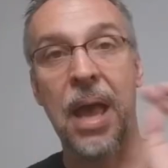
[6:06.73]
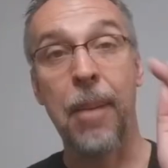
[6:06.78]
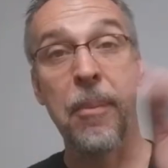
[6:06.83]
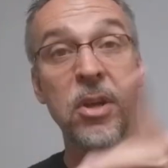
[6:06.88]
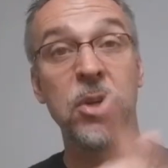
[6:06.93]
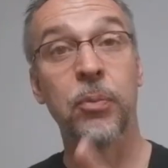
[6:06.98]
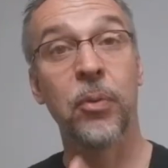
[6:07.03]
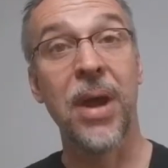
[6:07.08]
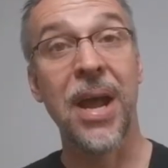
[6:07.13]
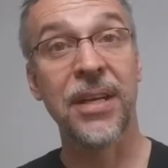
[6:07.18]

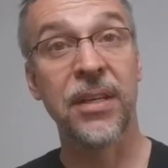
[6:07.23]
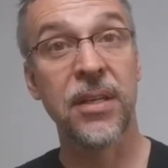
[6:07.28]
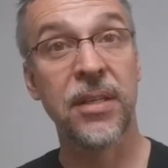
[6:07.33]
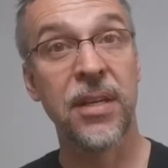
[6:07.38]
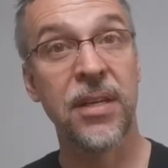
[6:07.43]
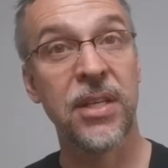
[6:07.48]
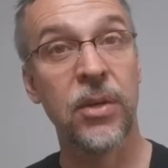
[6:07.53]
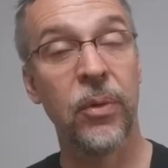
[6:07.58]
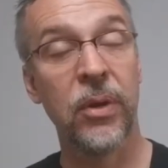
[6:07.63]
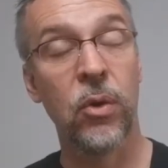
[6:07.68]
How much
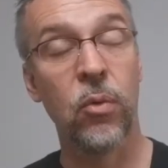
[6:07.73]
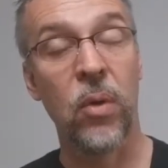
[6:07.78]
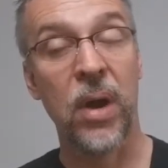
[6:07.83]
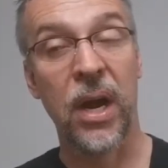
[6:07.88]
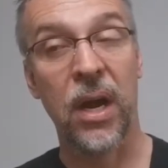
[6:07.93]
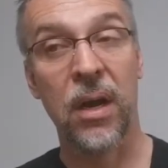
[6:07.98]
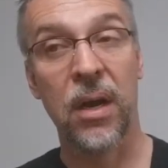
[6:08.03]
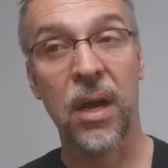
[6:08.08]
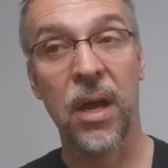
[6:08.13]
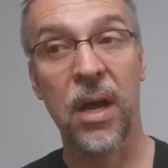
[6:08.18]
practice does it
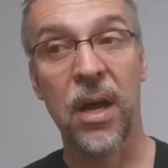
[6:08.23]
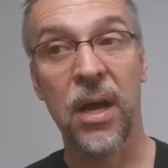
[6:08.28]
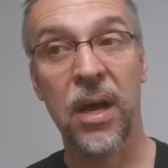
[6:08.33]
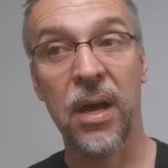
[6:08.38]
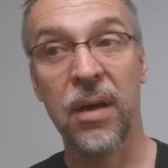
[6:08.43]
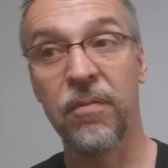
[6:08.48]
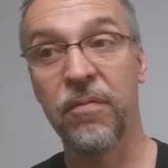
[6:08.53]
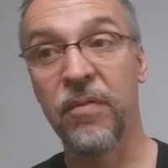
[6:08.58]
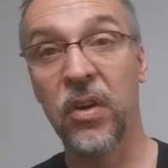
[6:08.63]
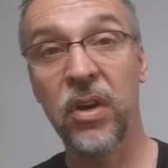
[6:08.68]
require?
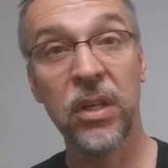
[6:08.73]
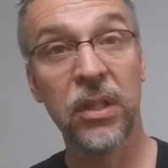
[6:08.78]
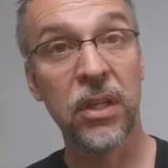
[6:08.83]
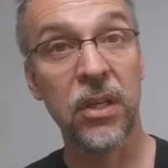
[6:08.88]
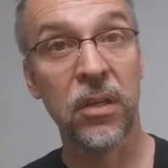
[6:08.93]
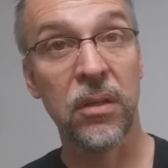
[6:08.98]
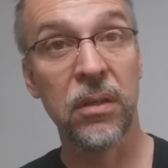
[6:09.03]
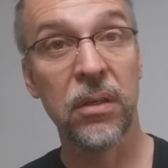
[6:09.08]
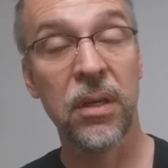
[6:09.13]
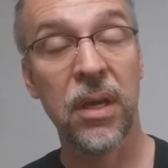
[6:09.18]
Uh, very
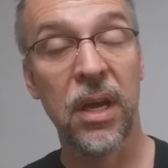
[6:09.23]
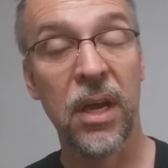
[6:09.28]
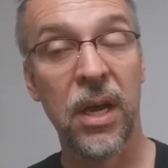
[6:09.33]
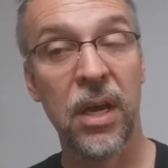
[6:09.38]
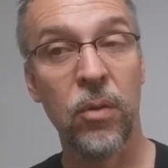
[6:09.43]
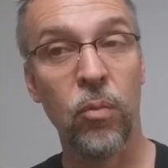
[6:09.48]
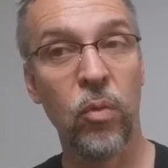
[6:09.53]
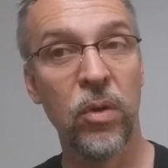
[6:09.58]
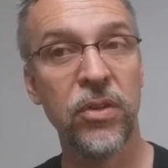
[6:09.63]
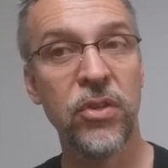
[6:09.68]
little.
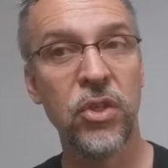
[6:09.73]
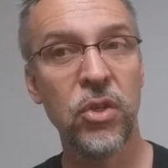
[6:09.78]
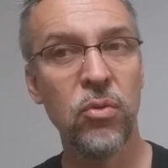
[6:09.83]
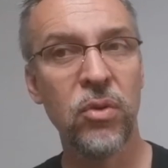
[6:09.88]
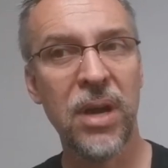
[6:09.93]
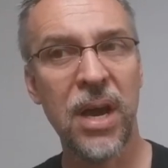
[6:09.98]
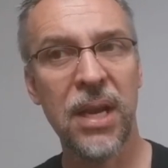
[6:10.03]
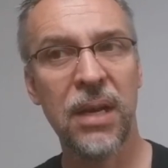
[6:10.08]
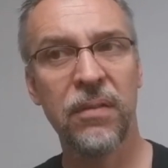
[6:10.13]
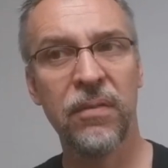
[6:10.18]
Uh, once
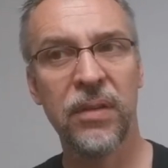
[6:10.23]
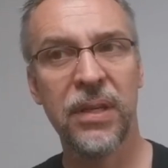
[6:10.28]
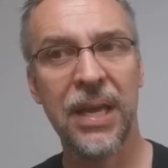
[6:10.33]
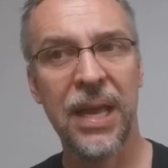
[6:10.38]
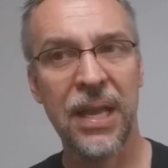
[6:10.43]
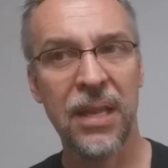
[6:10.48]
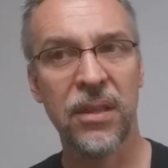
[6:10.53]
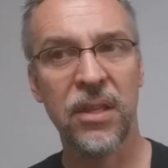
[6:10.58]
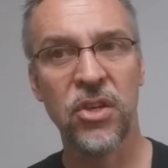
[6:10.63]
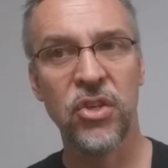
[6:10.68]
you kind of
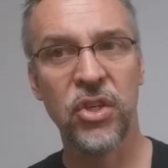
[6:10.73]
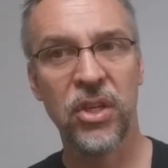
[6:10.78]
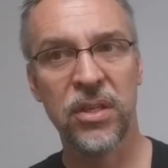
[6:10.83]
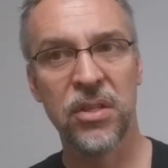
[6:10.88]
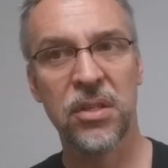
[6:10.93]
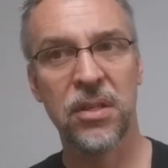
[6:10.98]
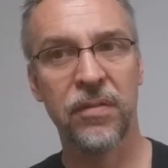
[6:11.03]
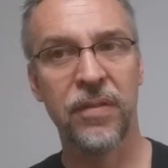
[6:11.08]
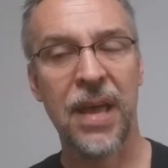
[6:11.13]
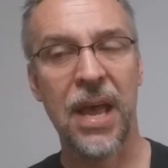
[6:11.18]
get the
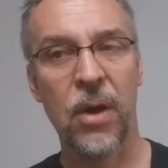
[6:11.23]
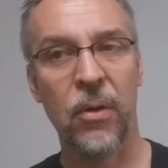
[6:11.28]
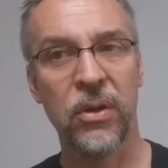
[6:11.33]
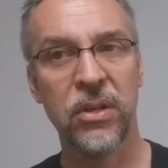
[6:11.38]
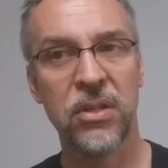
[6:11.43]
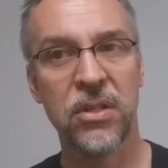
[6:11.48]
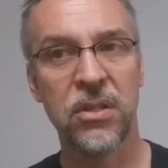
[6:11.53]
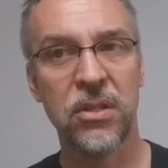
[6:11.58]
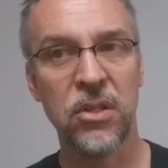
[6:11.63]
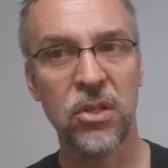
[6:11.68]
gist of how
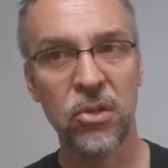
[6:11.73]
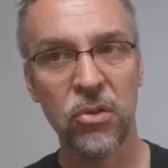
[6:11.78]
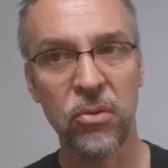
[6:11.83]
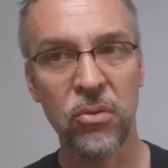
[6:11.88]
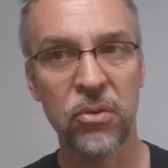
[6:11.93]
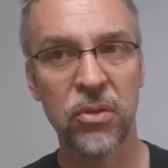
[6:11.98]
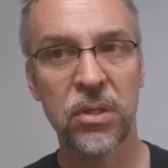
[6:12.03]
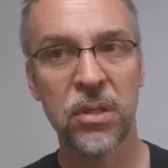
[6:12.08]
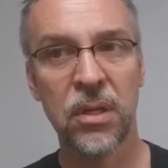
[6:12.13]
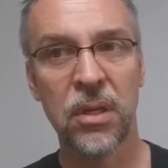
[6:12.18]
it's
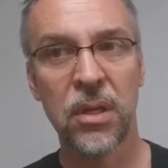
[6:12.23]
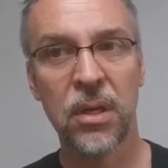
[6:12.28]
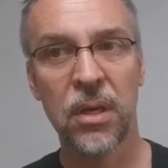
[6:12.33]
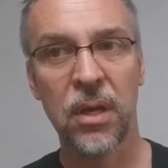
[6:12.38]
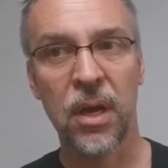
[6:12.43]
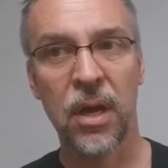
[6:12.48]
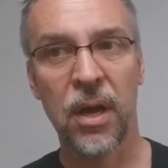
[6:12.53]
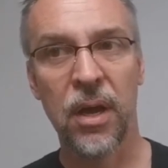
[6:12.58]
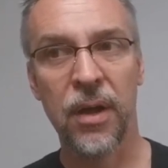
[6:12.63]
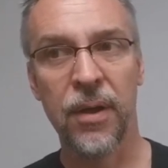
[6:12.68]
used,
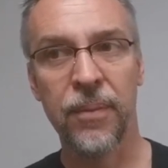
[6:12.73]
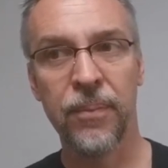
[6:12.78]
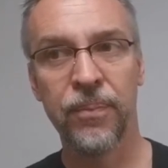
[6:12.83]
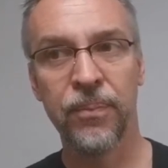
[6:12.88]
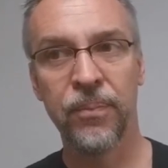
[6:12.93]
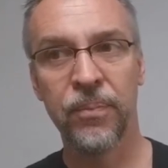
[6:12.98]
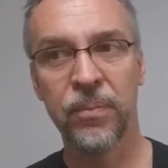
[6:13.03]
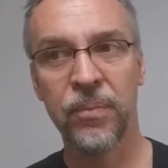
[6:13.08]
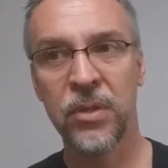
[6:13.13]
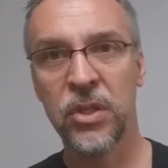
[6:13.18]

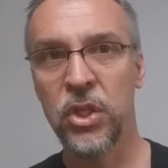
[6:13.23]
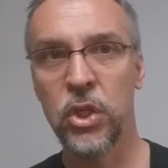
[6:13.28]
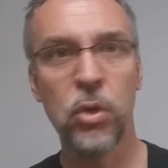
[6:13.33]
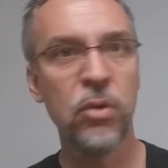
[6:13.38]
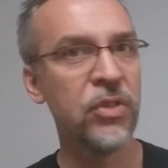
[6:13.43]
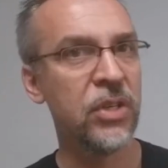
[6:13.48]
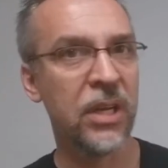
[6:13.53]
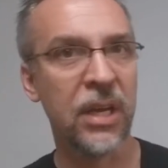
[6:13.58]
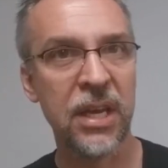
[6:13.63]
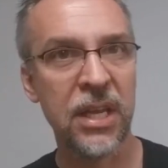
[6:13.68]
um,
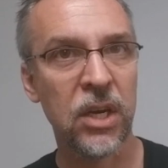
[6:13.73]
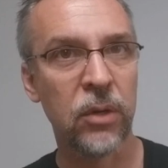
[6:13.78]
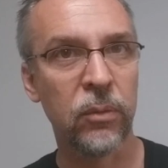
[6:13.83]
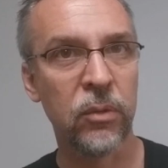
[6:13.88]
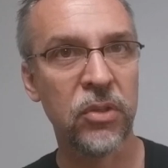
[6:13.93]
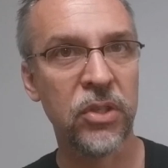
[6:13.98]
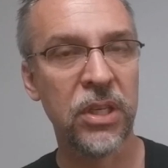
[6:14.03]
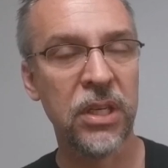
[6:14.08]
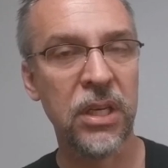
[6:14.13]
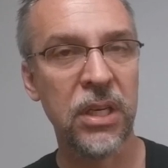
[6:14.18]
using it in a
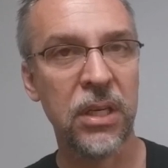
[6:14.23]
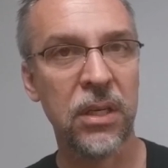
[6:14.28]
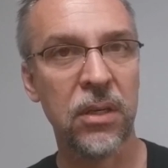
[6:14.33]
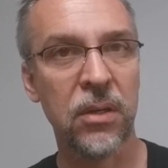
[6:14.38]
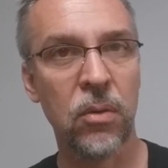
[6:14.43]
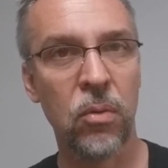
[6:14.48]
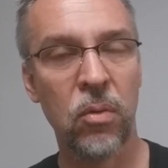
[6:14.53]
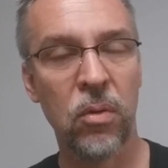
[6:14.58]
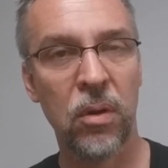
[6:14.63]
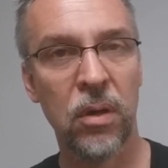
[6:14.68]

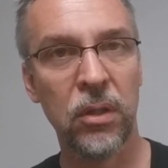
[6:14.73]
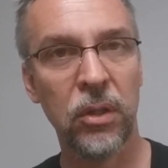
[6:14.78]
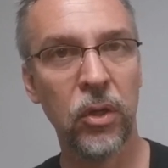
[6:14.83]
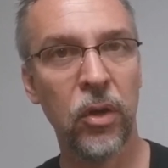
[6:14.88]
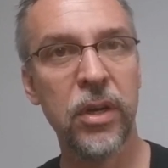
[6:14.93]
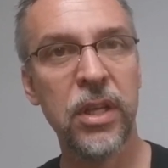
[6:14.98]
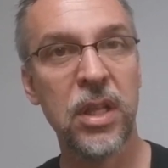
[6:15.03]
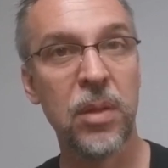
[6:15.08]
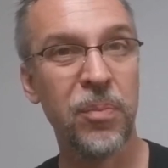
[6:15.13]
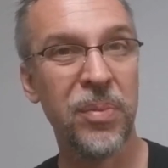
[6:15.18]
routine or
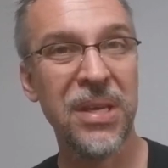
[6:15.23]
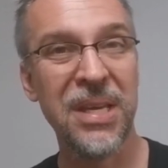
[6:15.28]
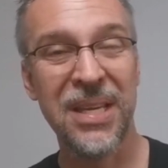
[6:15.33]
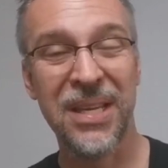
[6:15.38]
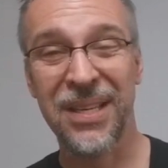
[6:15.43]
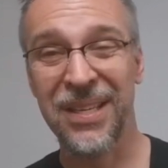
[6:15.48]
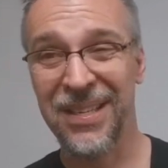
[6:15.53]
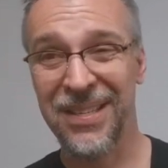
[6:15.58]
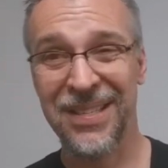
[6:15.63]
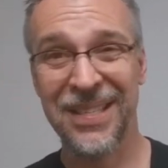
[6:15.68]
learning the
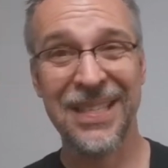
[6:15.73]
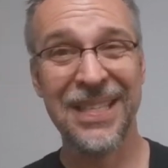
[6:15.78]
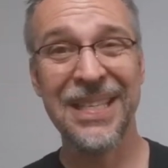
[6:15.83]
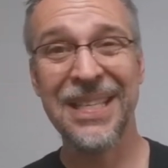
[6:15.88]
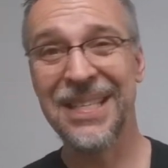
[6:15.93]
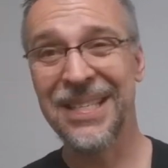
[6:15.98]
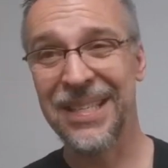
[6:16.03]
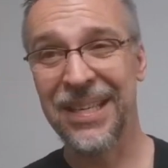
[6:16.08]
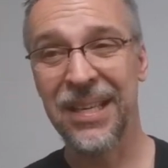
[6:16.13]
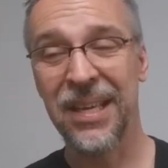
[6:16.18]
peak is
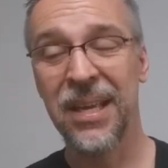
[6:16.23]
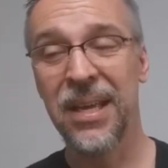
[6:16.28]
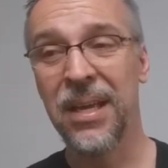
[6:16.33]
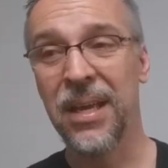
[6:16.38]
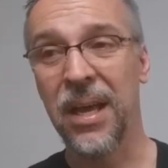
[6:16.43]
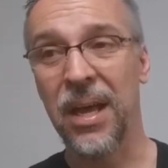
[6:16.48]
easy.